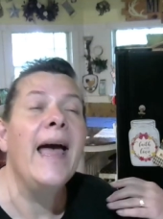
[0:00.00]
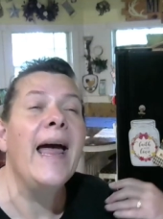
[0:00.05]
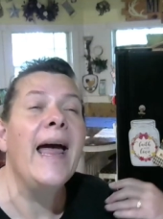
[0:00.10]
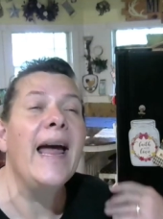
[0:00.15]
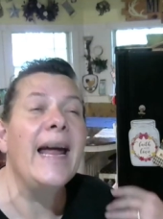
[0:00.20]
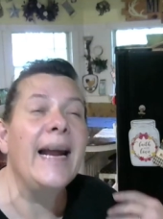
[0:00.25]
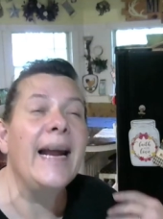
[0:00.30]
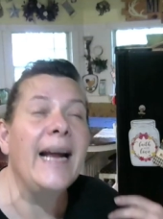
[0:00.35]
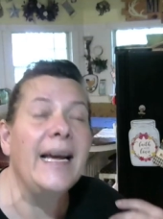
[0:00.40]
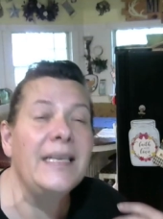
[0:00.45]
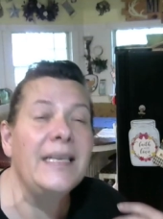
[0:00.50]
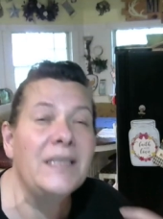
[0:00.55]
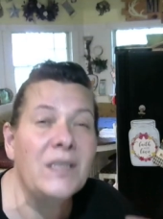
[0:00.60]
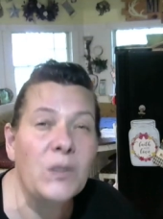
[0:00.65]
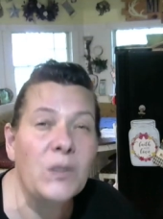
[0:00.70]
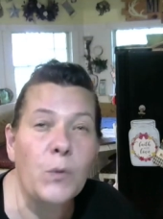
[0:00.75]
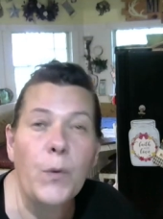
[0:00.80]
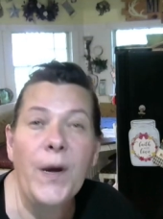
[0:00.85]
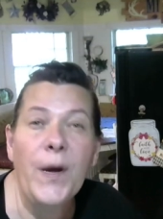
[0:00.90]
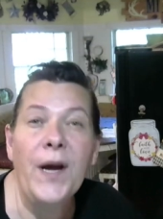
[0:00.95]
And I
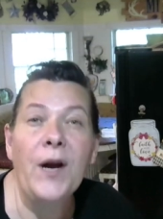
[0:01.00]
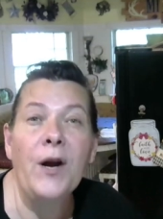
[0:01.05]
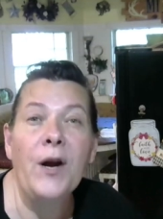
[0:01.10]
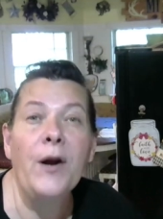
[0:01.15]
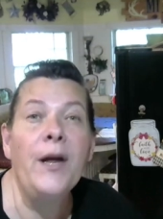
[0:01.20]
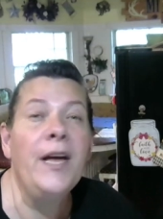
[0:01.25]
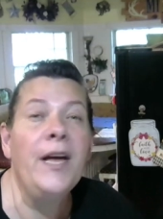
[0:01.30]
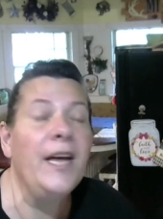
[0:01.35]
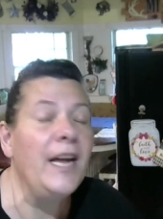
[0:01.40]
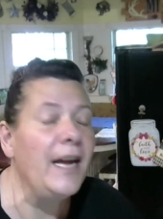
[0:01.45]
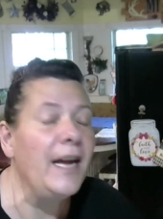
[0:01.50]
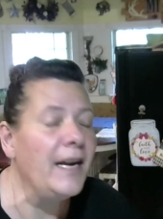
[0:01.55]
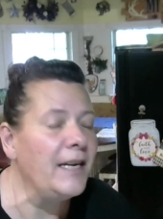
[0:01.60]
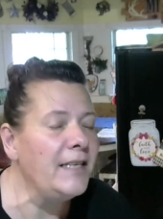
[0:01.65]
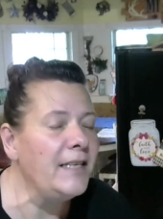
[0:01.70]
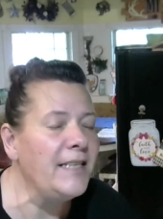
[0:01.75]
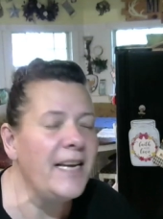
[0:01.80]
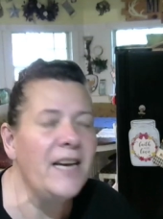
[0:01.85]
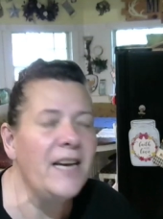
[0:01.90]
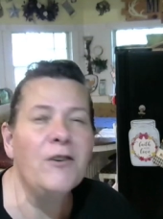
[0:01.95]
swear in a
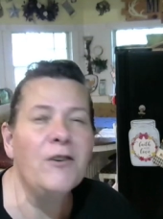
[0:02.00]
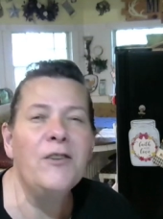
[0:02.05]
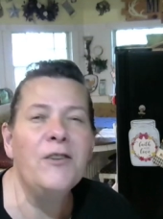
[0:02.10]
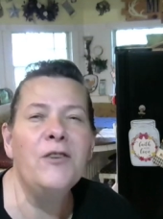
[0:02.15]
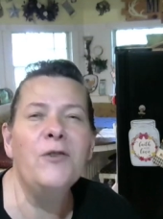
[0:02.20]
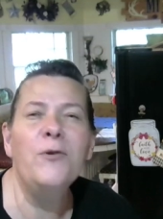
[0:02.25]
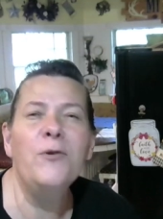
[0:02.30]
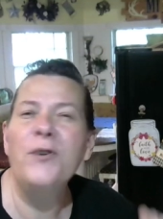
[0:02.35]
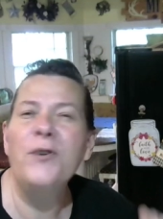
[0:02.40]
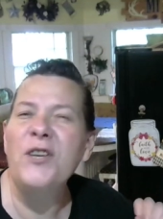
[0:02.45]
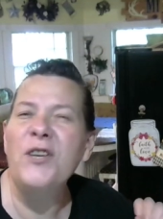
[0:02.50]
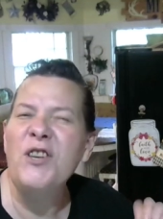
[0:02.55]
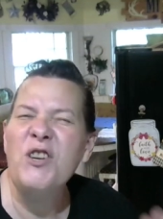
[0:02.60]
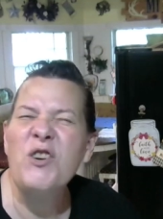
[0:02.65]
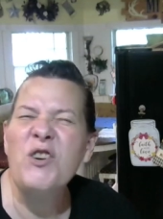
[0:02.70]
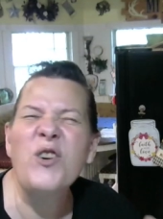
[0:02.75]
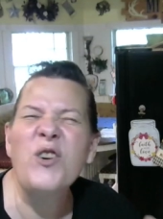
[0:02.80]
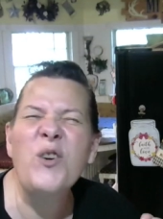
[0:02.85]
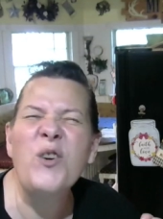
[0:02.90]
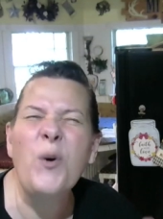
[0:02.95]
day or two,
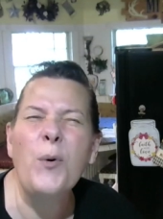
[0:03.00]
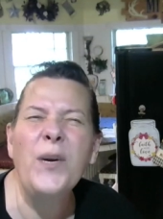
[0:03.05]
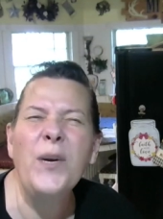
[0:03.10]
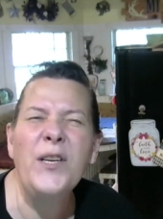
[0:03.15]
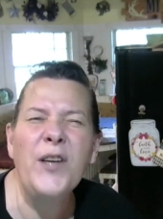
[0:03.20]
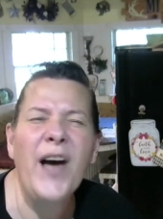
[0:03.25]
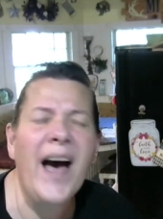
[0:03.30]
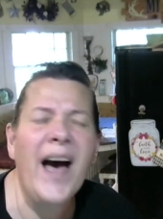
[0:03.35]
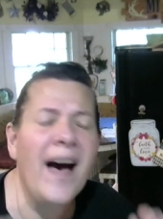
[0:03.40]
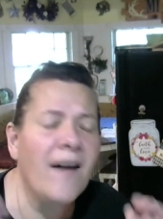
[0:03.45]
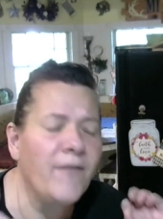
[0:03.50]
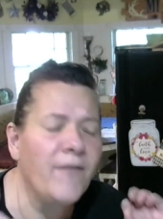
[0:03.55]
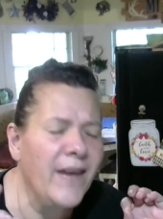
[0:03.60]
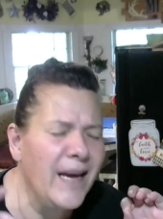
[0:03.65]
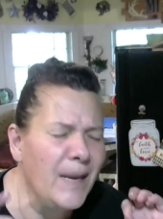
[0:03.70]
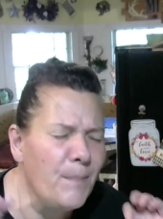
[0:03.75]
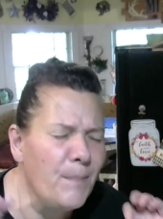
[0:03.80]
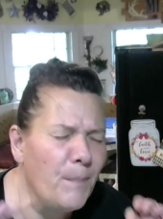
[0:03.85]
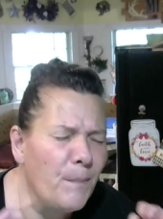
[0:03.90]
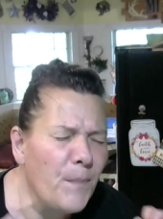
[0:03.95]
you're going to have
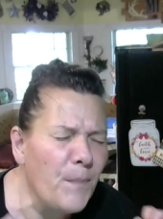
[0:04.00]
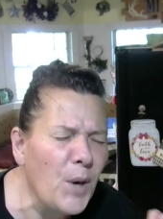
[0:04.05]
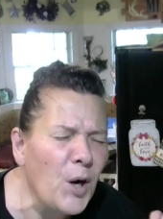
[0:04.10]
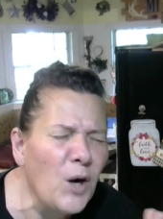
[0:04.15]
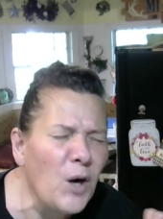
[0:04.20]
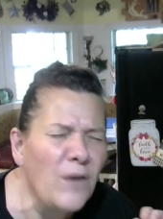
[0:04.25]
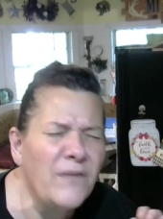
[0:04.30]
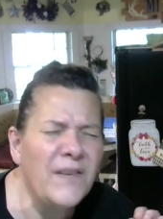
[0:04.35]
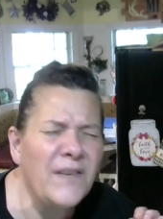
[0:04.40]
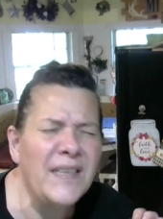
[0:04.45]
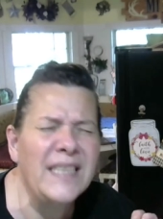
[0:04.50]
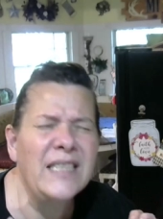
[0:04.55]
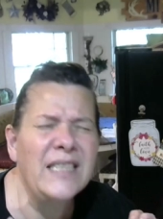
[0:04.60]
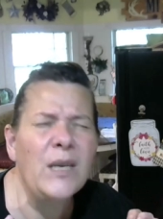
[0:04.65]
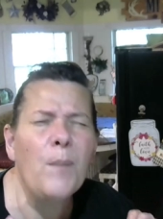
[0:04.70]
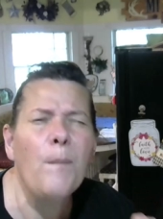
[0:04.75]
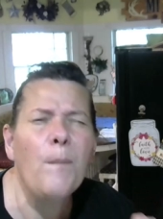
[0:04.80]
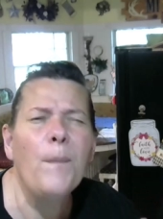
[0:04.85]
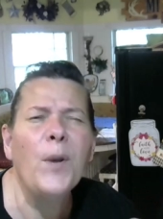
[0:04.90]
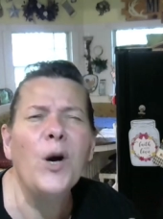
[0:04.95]
a perfect,
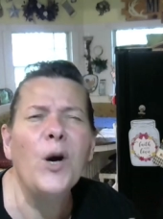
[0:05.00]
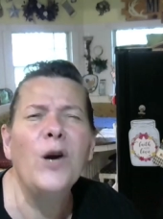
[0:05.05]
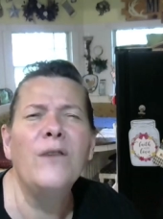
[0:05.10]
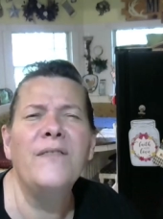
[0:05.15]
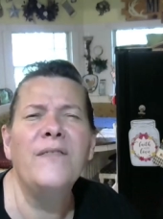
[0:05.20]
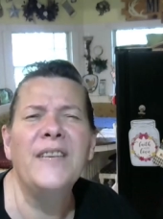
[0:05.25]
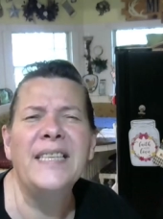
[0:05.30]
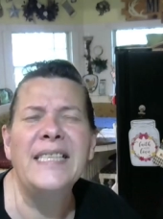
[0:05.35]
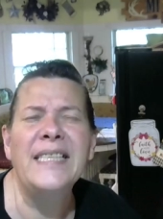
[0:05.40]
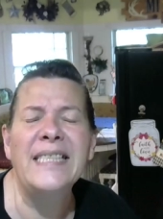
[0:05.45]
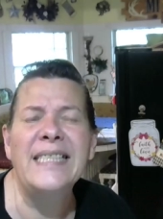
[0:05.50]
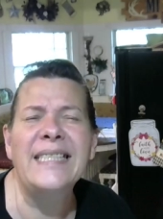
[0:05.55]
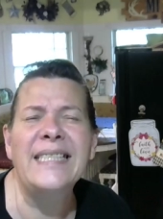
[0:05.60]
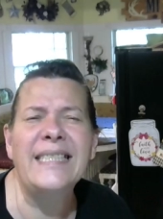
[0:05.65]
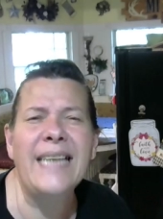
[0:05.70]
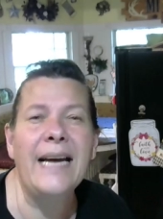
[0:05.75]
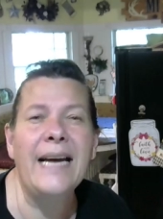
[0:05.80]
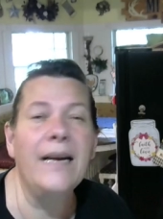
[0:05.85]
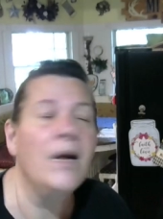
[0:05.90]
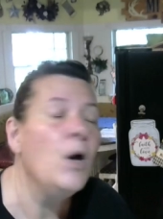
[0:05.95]
perfect
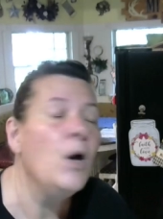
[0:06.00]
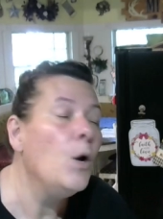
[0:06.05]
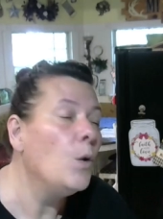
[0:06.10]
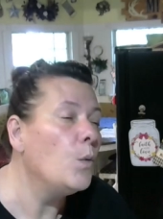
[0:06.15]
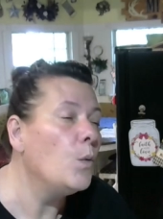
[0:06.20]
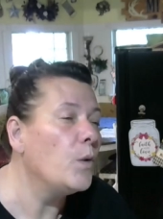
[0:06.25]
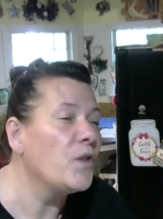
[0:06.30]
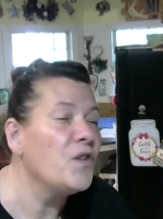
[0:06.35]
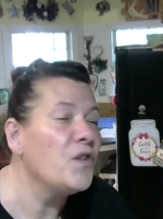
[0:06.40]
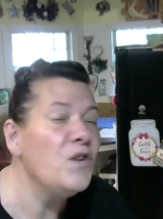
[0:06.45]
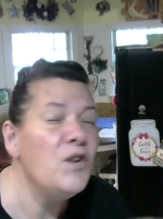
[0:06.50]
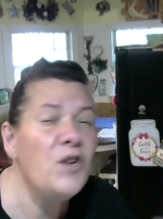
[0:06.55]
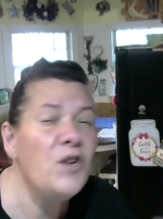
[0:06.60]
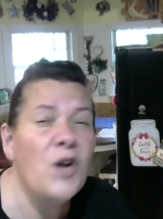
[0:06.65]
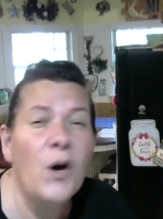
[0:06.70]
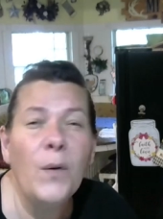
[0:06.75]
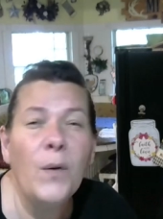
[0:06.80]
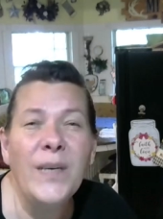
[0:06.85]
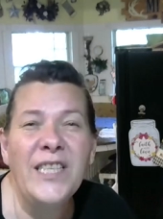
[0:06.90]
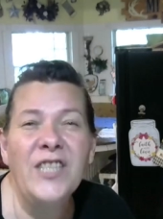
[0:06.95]
set with
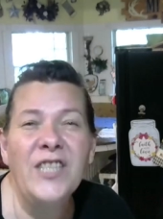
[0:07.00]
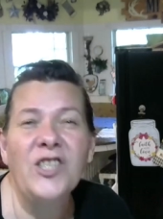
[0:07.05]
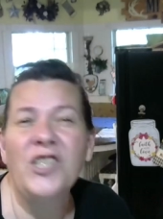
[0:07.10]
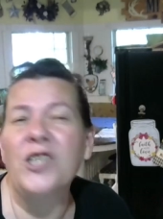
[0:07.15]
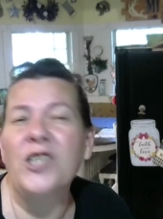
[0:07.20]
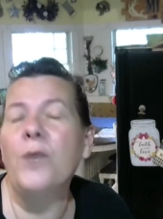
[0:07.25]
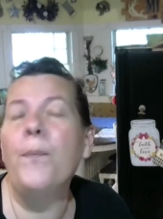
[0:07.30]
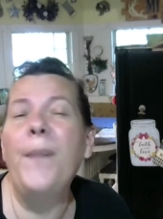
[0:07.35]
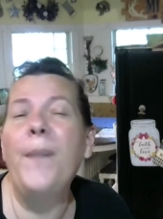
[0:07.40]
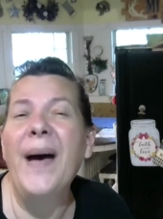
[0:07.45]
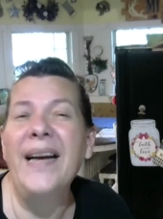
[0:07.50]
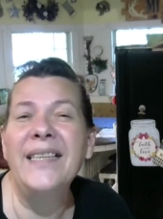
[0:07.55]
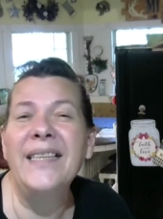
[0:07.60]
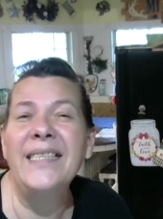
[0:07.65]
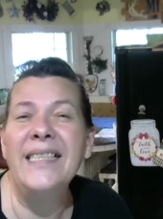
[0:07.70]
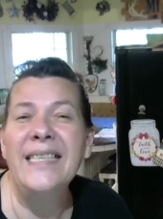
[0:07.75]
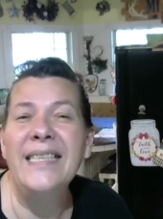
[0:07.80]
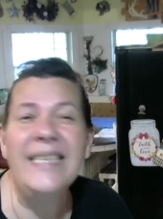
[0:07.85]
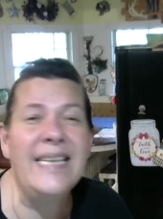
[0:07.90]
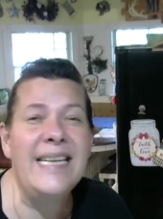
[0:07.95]
no additional
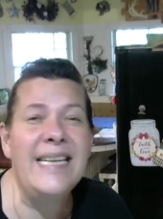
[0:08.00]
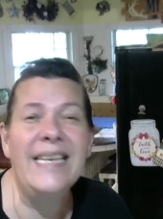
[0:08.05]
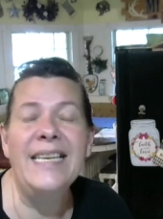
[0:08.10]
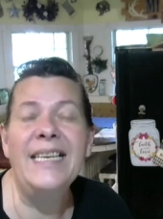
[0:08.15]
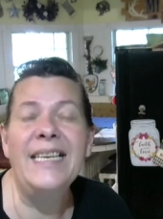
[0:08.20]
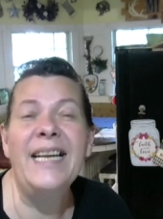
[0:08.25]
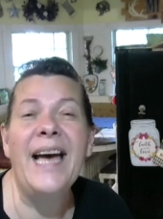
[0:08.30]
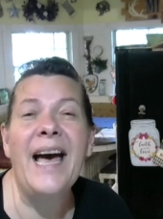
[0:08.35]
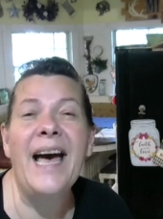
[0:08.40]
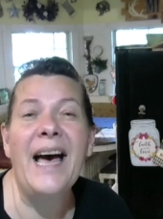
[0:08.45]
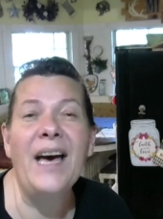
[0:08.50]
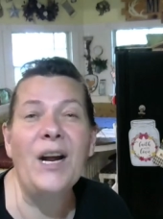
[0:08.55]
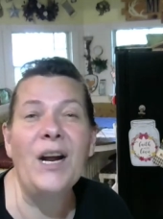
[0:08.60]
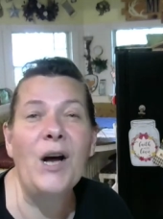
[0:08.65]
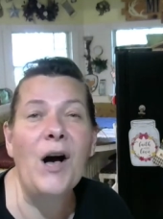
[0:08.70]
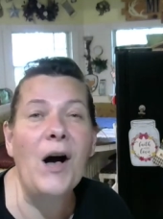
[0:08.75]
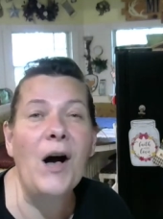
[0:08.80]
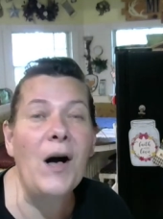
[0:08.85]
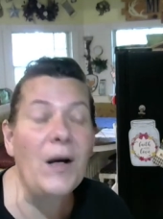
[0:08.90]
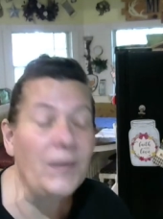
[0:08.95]
pectin needed at
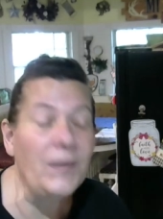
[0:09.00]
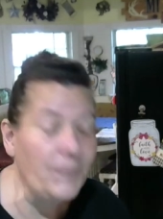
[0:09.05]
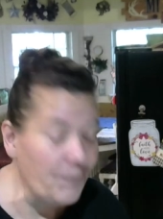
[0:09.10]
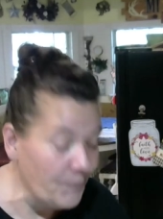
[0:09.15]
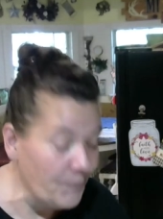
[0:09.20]
all.